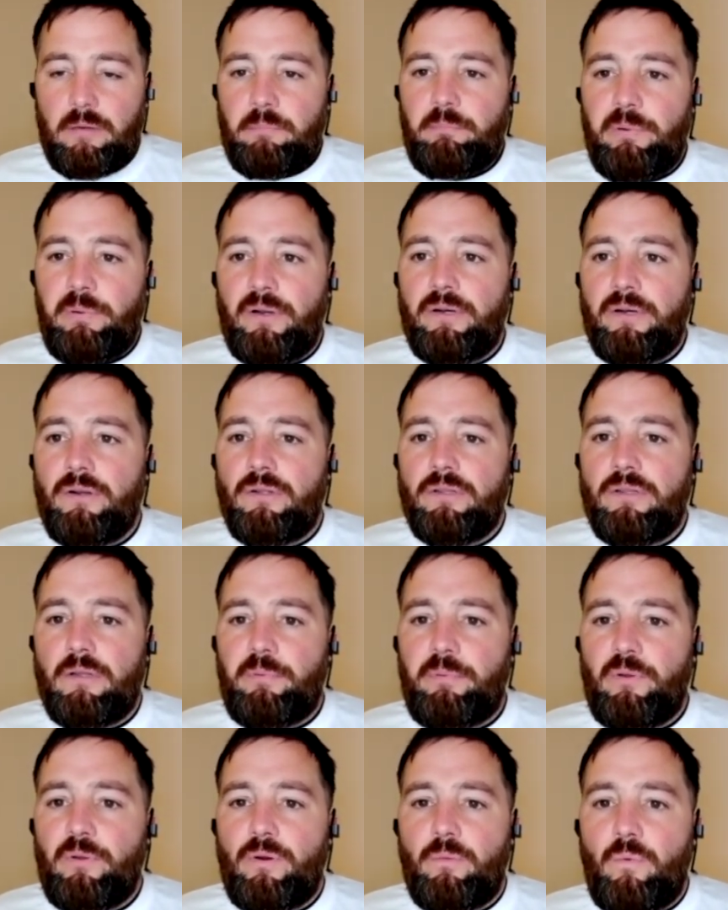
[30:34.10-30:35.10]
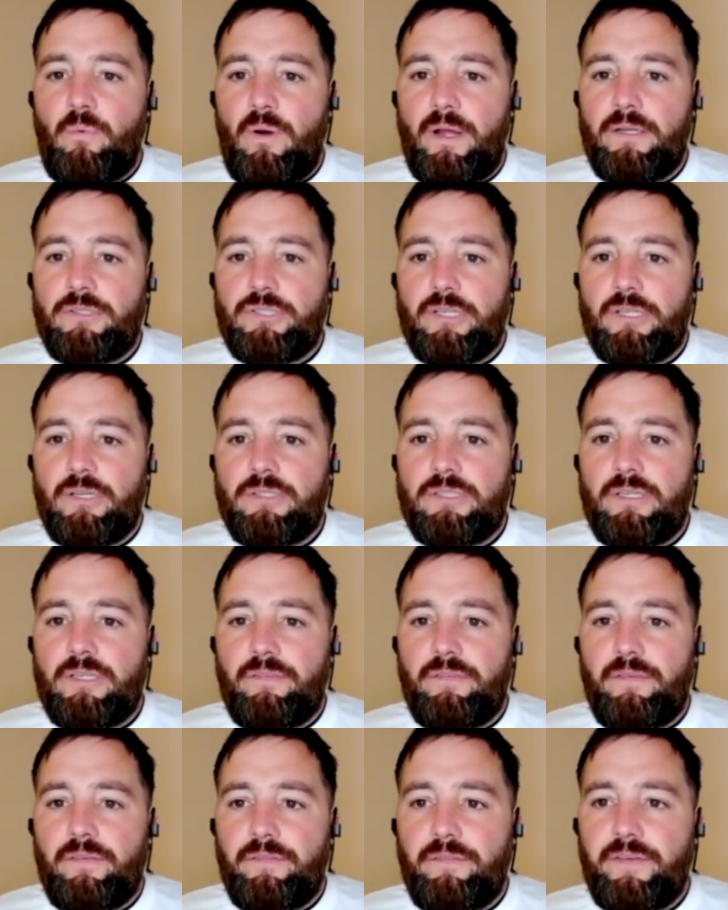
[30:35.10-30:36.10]
pulling on the blue and white jersey
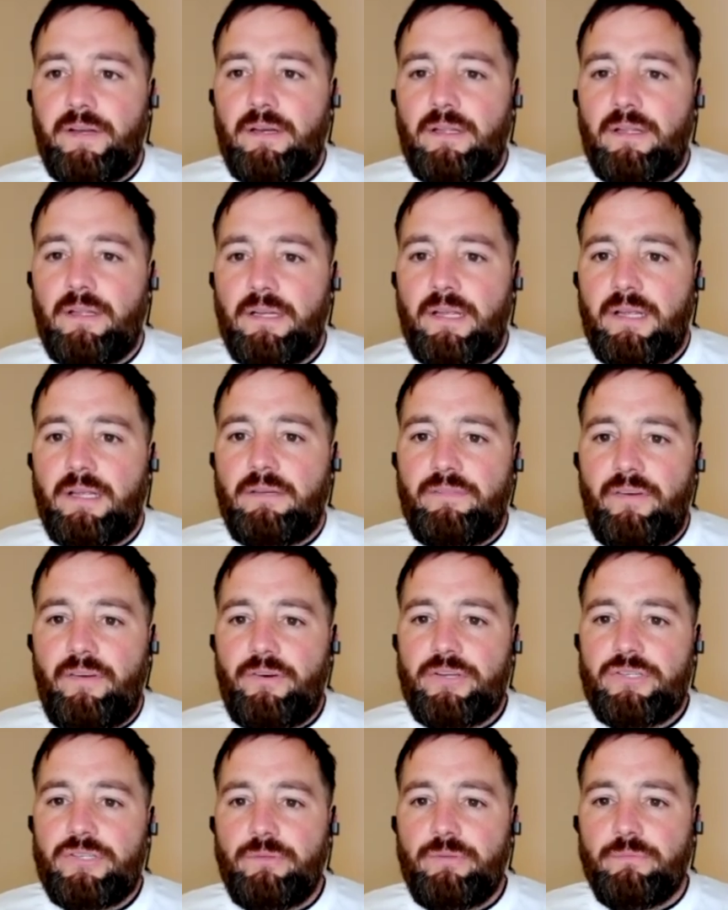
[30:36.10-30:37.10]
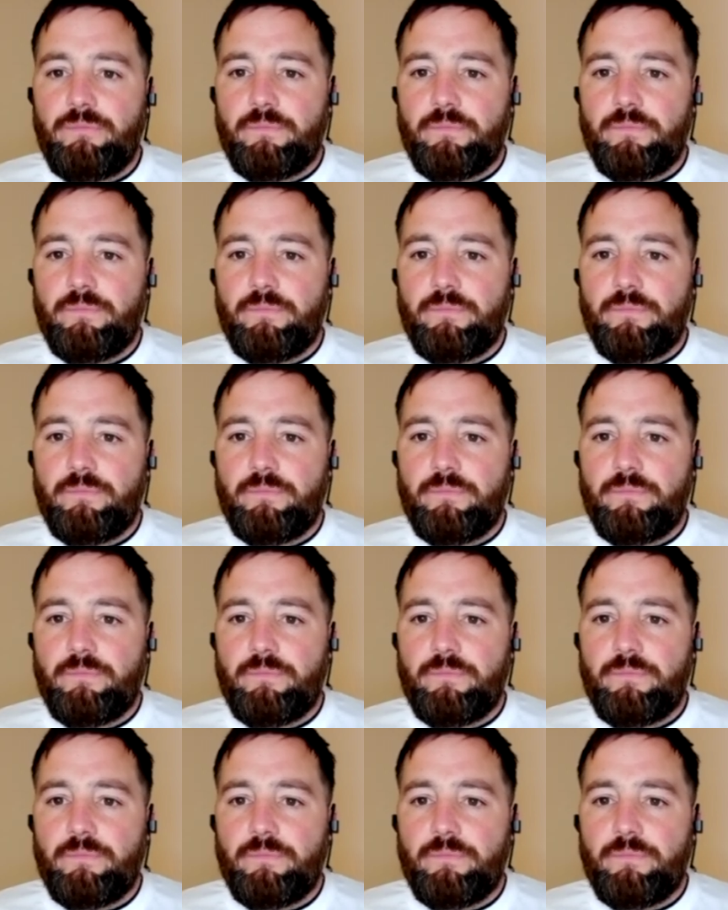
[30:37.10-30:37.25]
of Finland again very soon.